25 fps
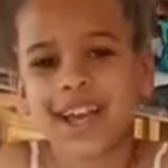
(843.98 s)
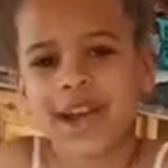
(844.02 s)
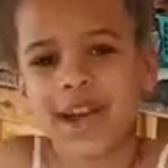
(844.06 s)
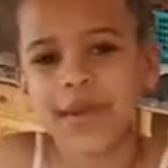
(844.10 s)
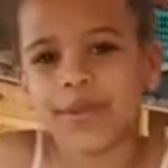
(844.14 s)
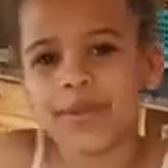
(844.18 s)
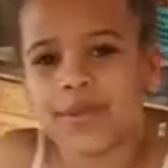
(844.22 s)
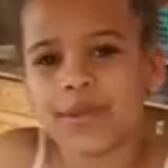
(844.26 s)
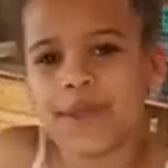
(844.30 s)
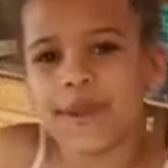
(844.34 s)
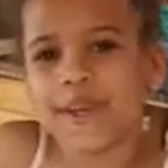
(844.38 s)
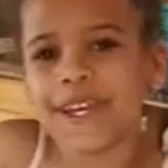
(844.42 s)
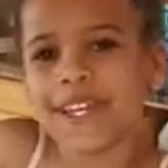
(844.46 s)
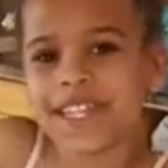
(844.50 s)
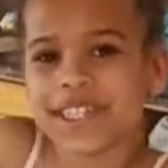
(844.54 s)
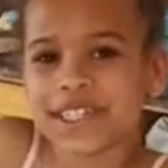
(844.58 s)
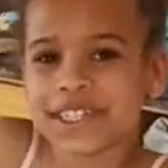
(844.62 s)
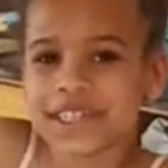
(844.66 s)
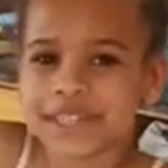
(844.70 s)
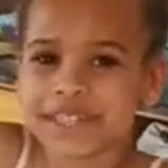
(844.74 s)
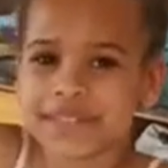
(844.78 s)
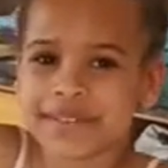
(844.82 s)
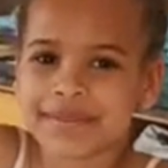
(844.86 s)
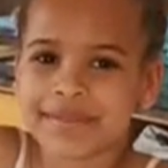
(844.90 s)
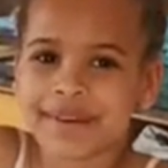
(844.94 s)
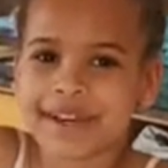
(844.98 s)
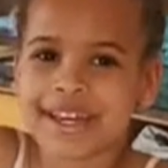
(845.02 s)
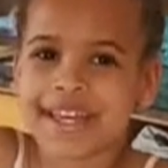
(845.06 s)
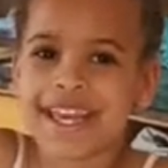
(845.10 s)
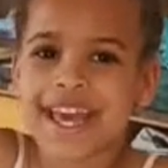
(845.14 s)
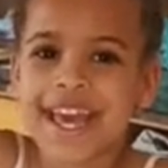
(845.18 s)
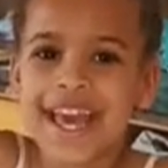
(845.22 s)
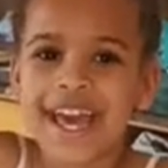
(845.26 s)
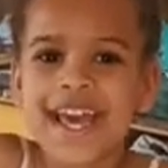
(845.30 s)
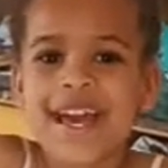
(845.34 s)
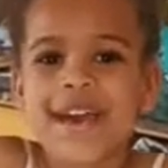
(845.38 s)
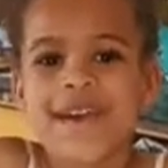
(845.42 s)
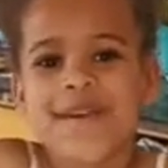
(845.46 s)
hope you enjoyed my
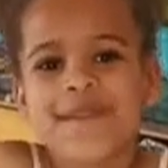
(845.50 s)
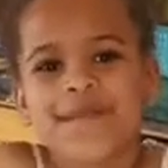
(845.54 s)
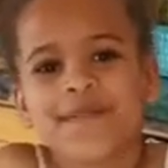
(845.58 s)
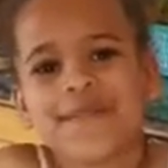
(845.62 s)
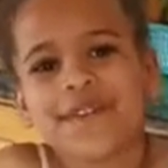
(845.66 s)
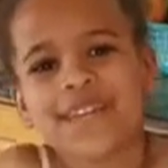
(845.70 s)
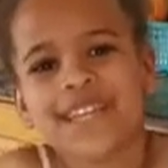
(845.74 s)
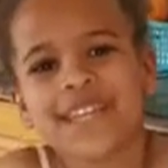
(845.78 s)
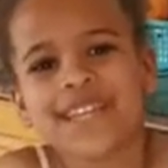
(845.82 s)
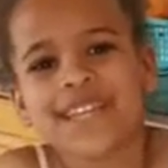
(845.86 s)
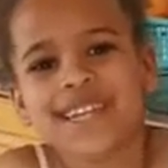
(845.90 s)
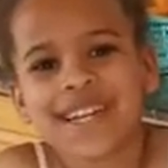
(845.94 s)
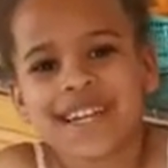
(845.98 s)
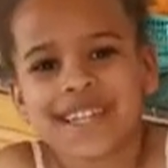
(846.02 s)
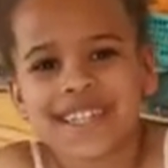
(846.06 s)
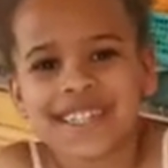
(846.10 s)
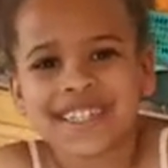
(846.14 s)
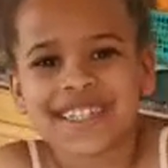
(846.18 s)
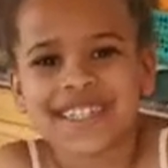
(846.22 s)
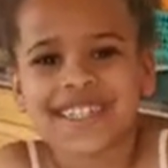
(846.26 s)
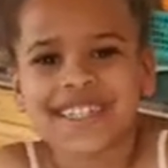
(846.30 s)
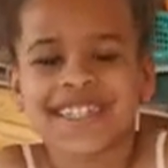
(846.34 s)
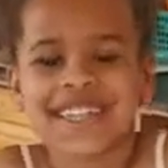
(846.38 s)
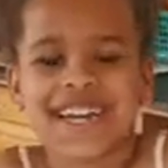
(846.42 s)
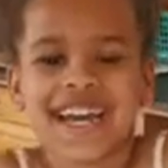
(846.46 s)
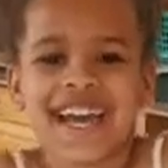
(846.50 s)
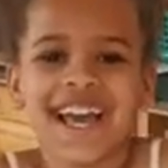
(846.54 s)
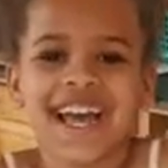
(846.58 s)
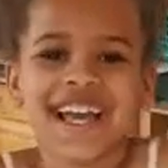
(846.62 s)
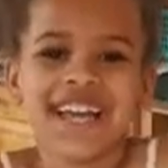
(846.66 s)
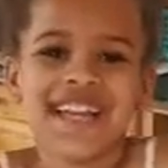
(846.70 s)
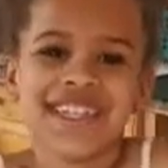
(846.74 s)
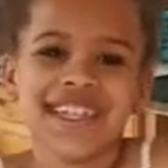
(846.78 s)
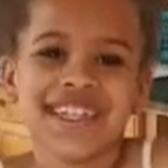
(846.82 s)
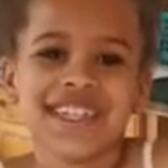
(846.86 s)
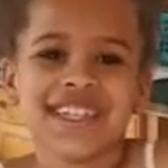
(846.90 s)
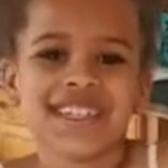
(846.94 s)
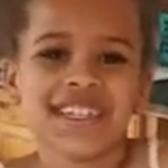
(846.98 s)
video
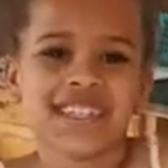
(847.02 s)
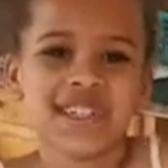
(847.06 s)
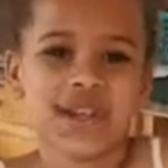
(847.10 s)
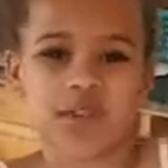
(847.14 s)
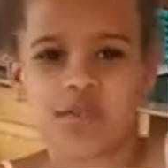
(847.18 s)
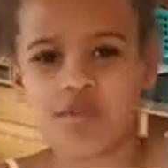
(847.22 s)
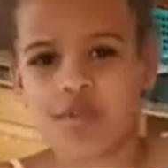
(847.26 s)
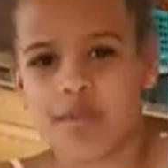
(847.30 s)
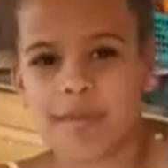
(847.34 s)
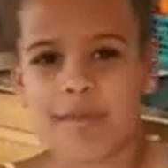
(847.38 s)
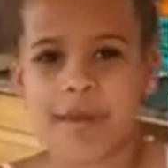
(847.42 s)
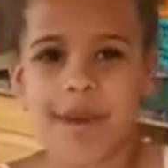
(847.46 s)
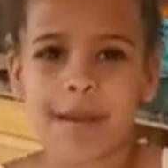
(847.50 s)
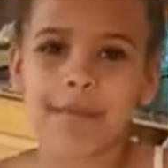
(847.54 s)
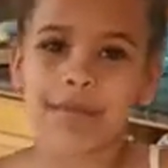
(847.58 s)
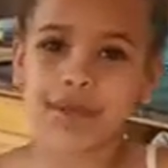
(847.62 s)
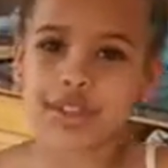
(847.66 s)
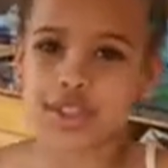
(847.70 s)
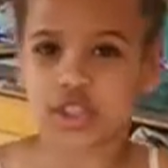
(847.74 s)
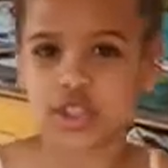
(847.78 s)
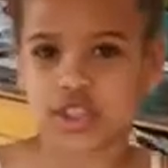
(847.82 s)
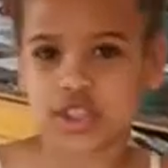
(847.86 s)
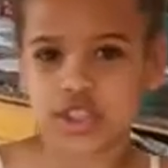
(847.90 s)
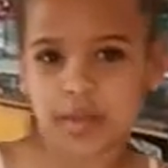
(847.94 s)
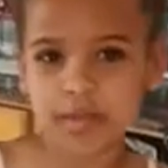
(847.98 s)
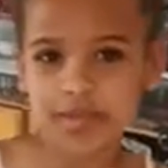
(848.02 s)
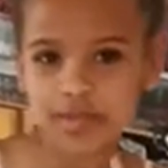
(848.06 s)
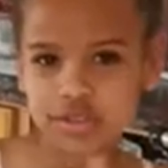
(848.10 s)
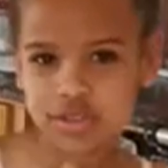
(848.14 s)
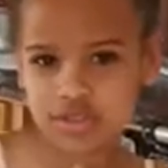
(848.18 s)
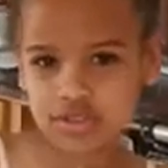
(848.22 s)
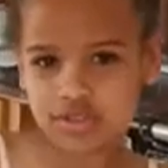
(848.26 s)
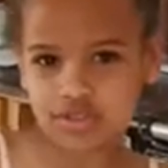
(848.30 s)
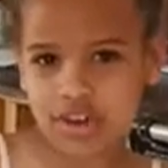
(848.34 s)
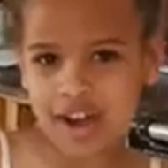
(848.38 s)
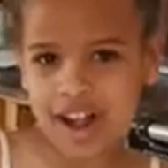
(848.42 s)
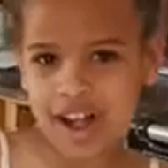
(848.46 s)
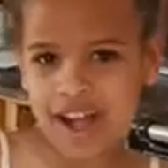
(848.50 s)
today. So remember to
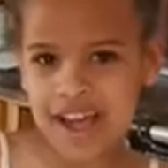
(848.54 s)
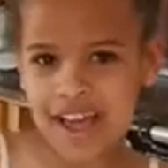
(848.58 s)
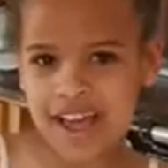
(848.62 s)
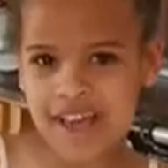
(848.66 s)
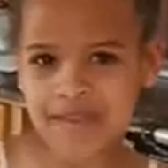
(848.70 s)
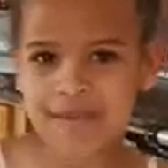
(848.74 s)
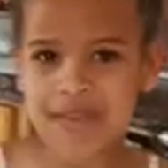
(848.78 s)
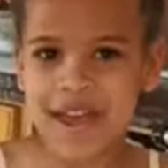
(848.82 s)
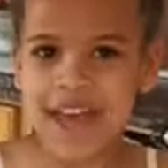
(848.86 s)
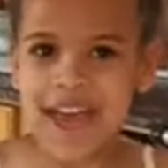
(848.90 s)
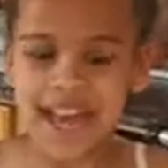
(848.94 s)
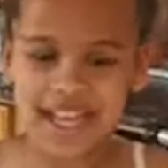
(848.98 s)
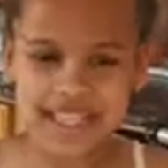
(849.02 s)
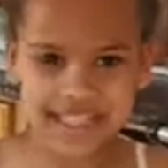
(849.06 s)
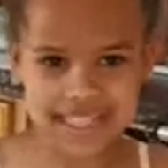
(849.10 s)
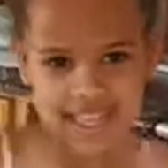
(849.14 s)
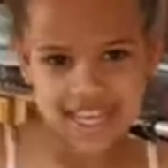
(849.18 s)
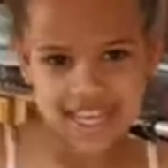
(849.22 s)
subscribe and to